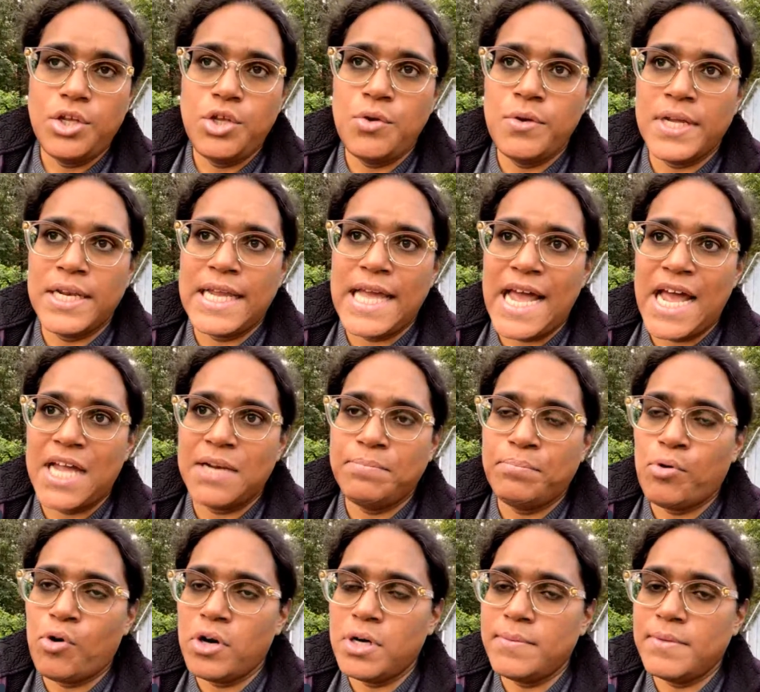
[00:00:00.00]
you can
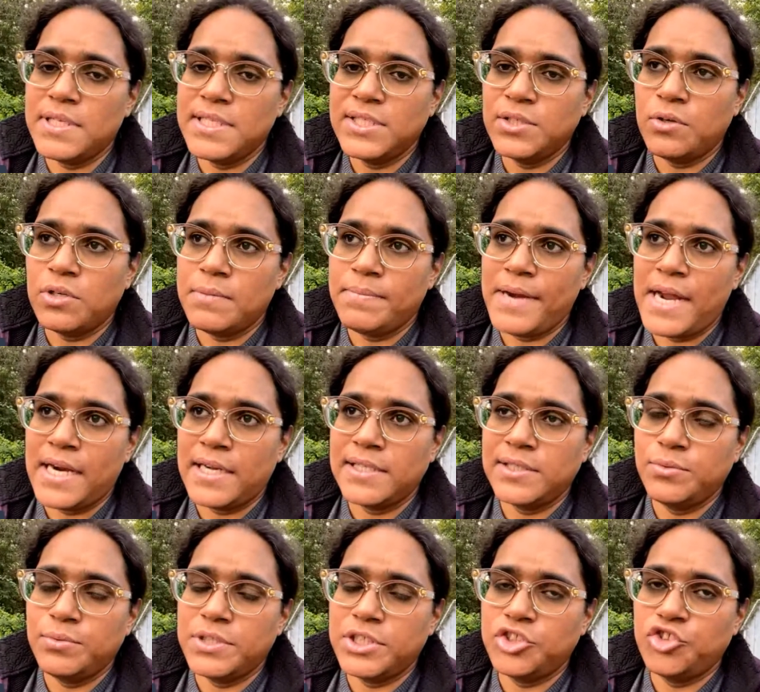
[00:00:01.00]
add portable solar
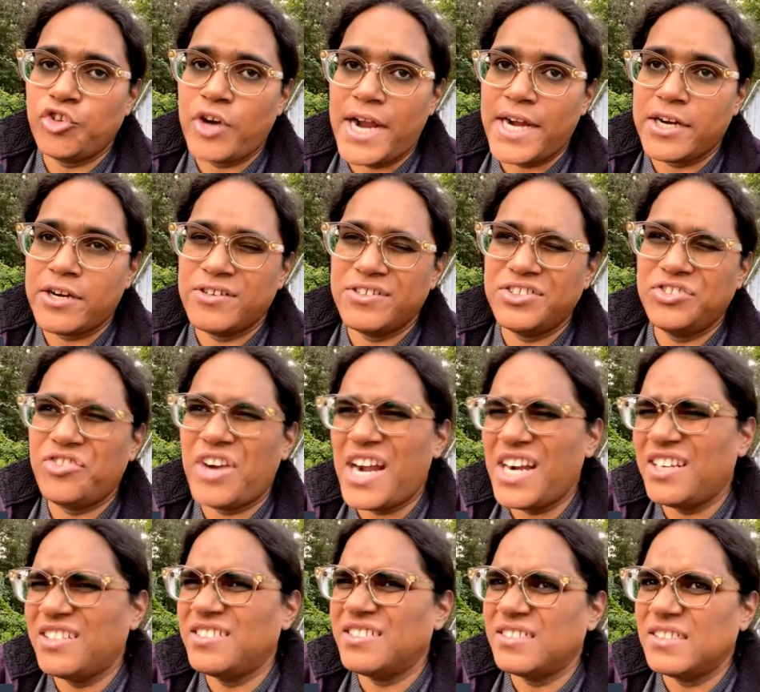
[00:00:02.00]
panels with a tracker. The
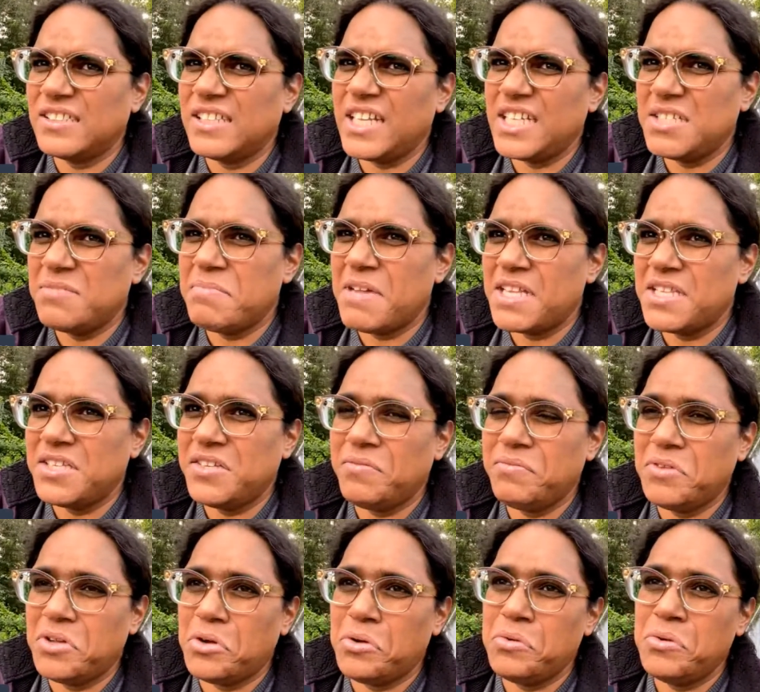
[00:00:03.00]
tracker is a little
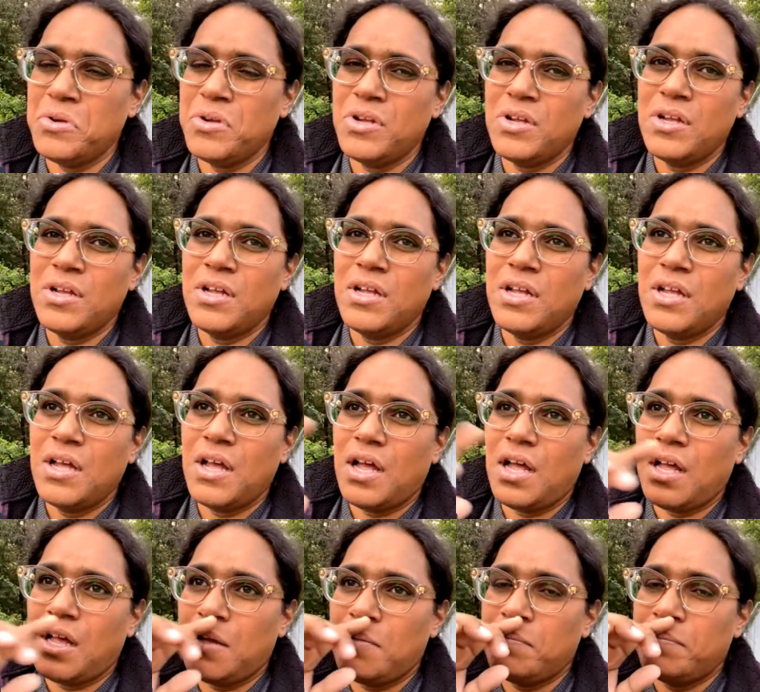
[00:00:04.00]
expensive though.
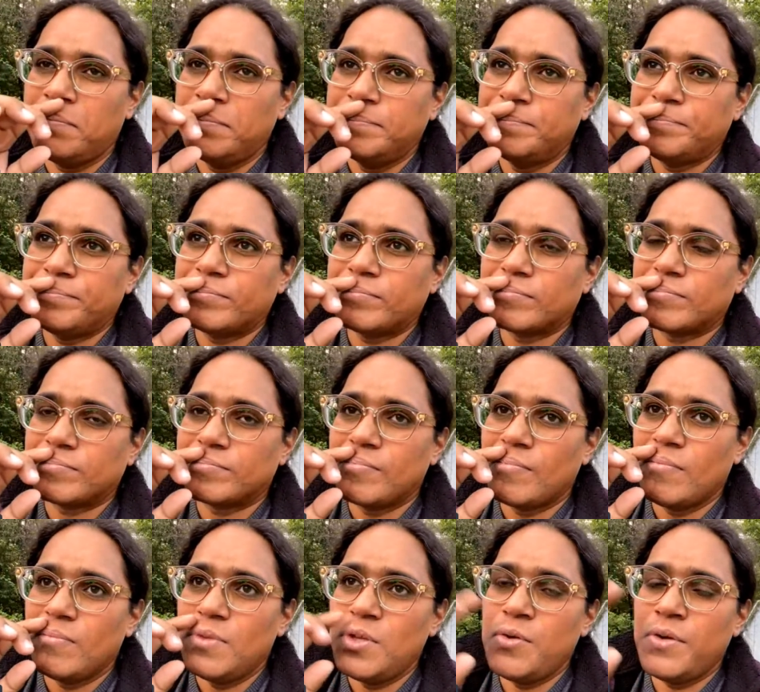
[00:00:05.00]
Um,
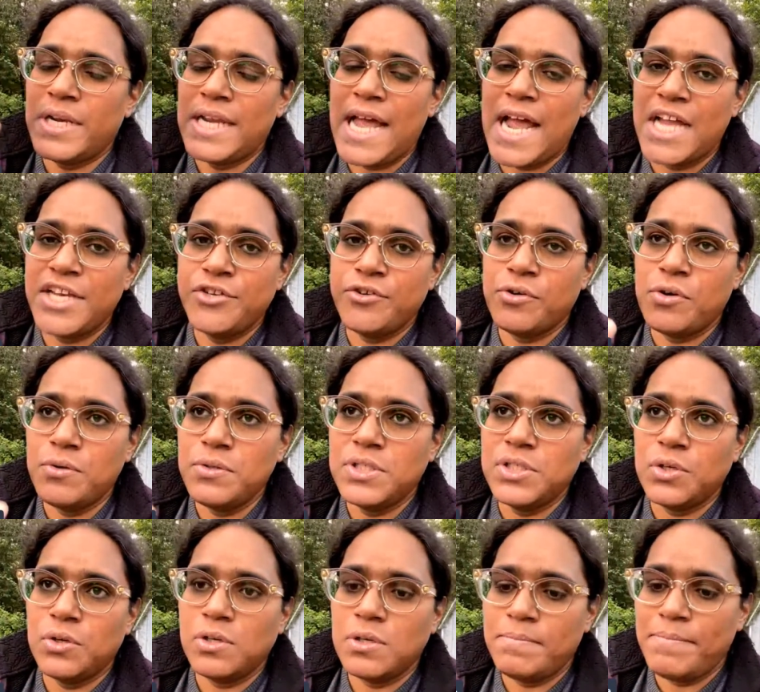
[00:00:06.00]
you can add your
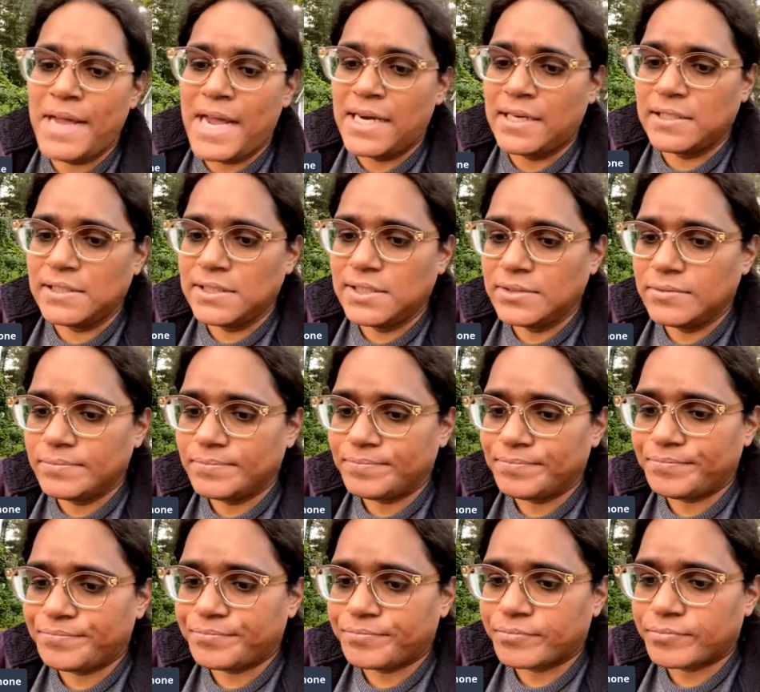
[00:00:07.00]
own solar panels,
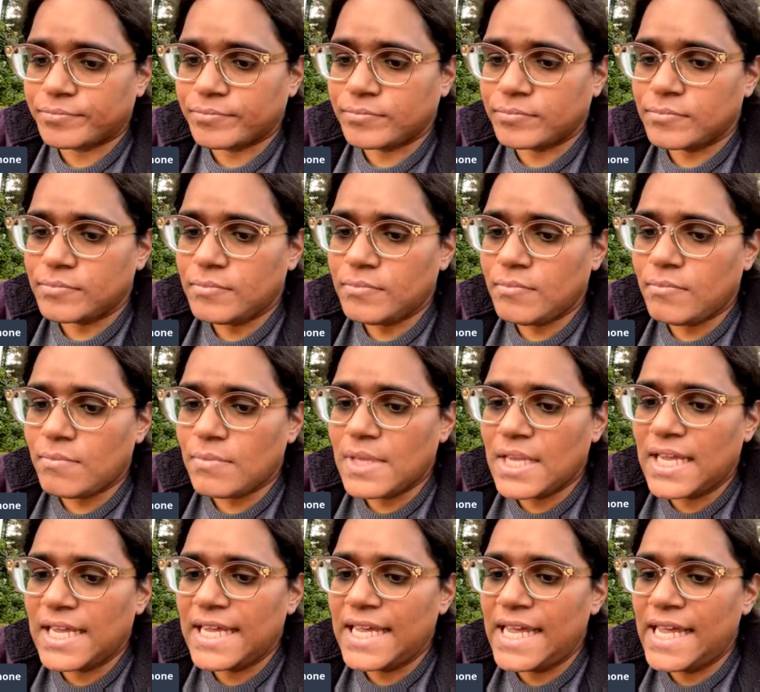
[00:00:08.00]

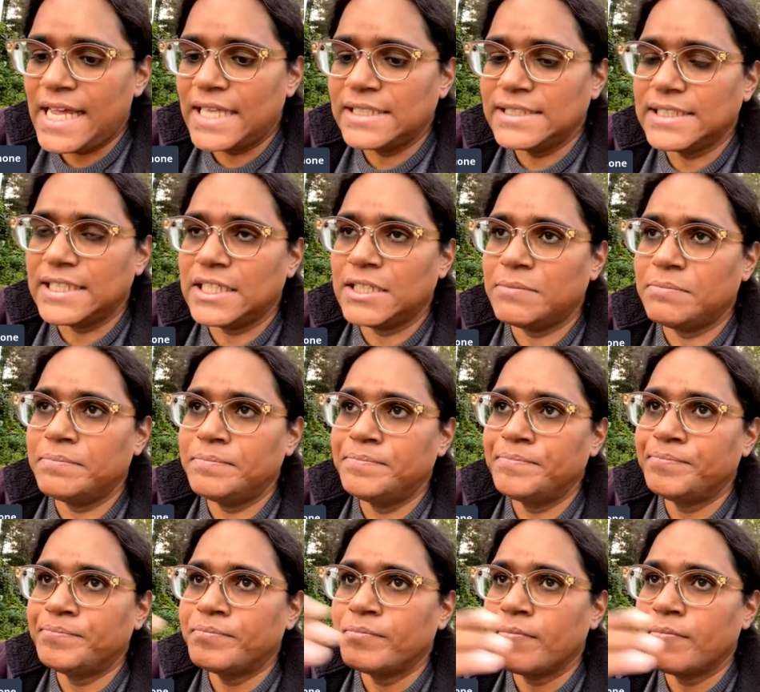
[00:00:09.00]
and um,